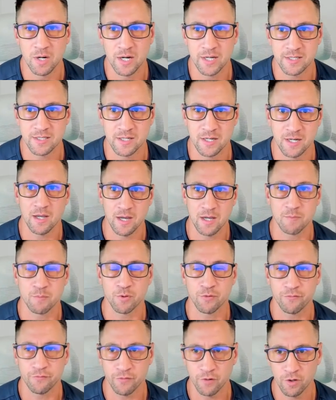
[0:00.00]
but
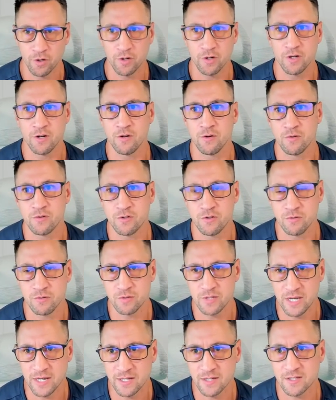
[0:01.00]
I'd prefer you
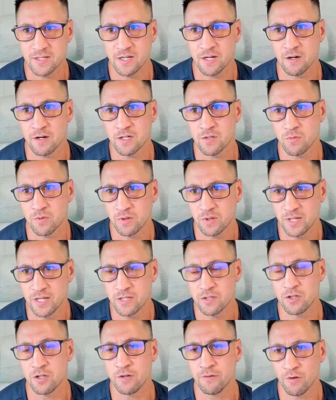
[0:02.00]
to take it serious with
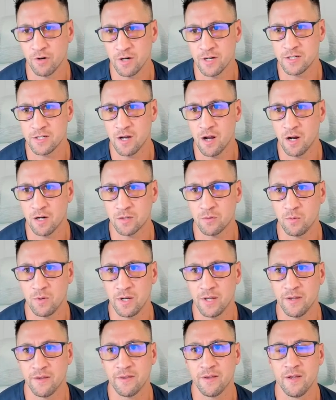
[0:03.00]
leads who you've already
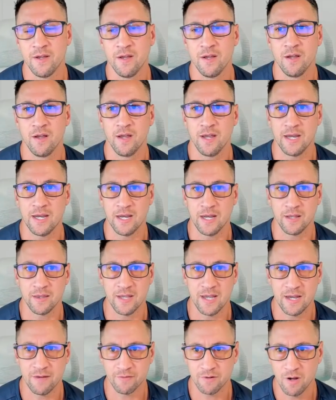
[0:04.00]
talked with
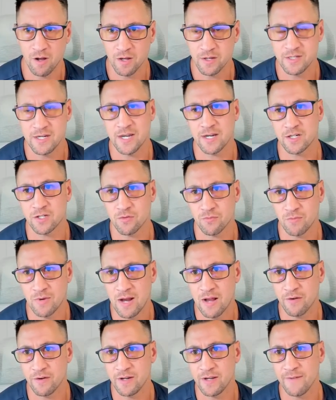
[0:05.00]
and that have context
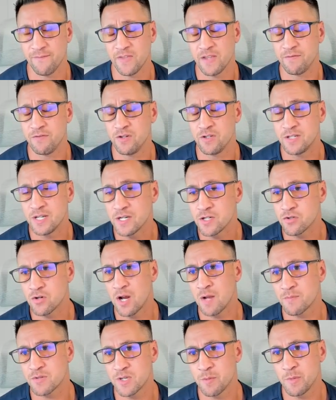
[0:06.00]
around it. If you did
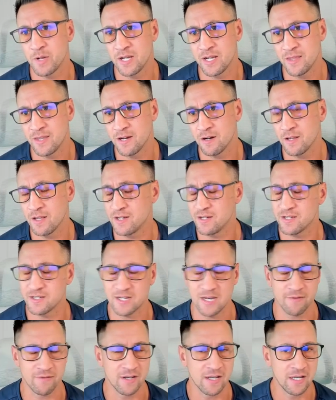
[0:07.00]
drop somebody in here that
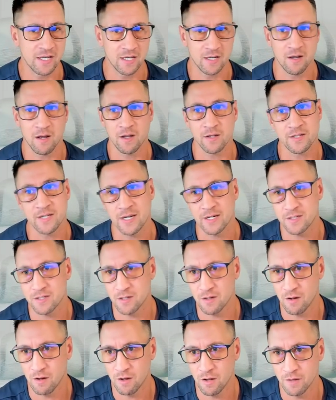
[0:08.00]
doesn't have any
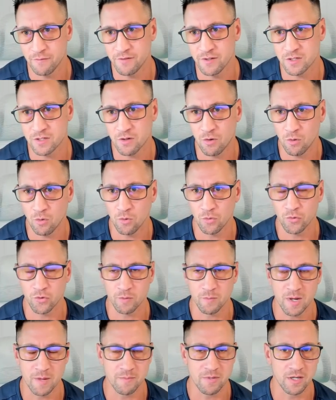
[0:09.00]
context at all, if it's
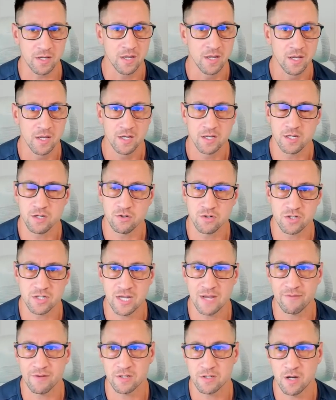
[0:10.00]
cold or maybe you
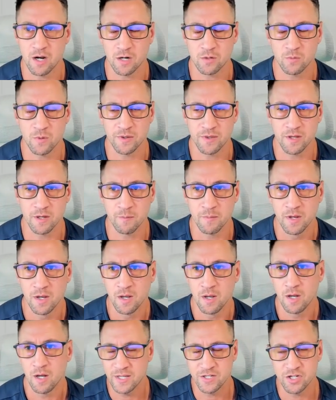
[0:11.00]
just haven't talked with
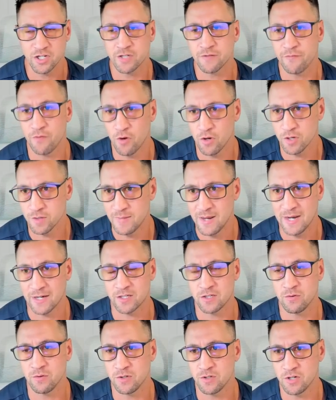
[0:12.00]
them, it just falls
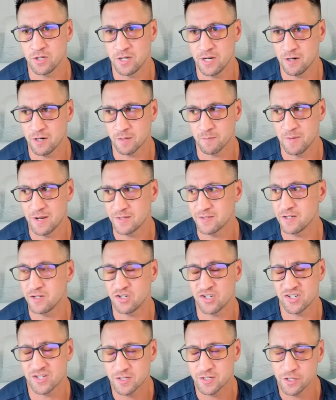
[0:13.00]
back to a generic
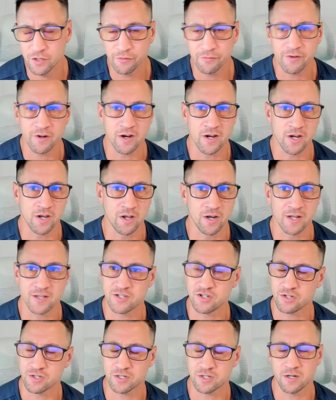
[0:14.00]
message. It's still very good.
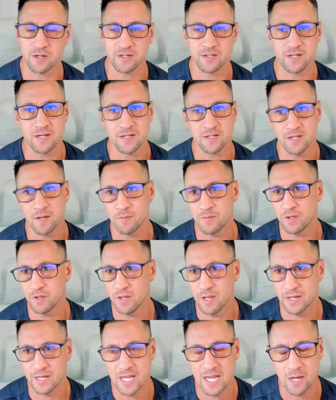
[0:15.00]
It's just going to say
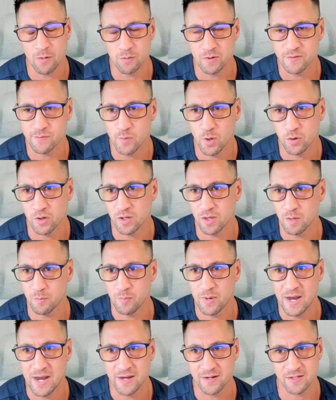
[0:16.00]
something like, "Hey, we spoke in
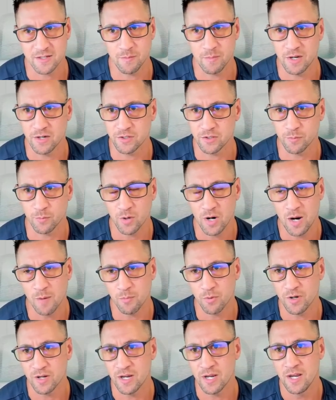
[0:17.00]
the past about your
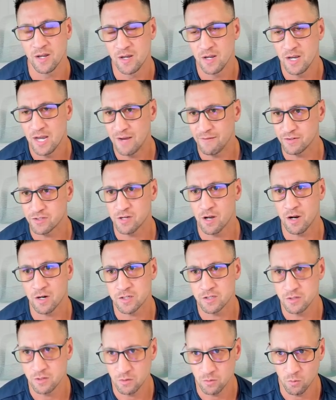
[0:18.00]
property. Haven't
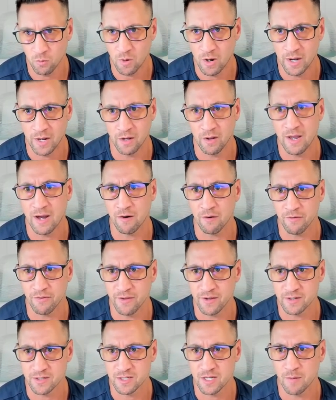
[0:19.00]
talked to you in a while. How
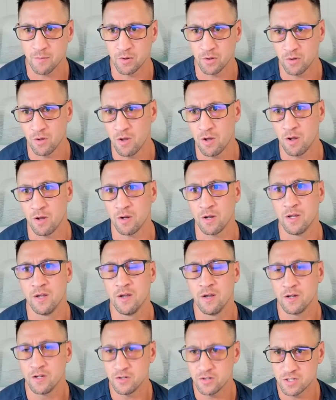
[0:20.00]
are things coming along?
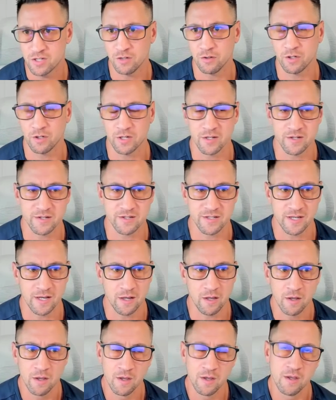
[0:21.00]
You still looking to
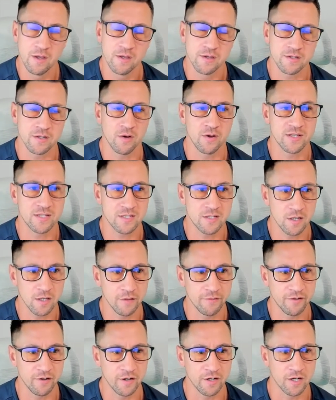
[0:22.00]
sell?" So it's
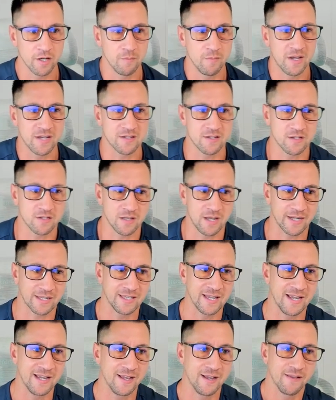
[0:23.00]
still a very good message
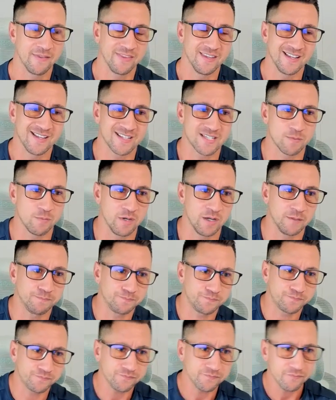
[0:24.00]
like that.
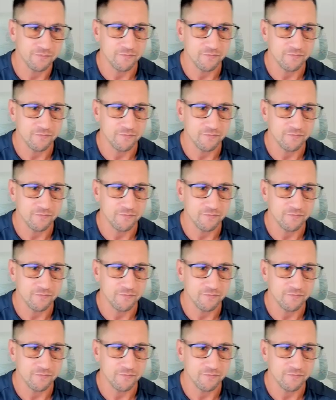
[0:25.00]
But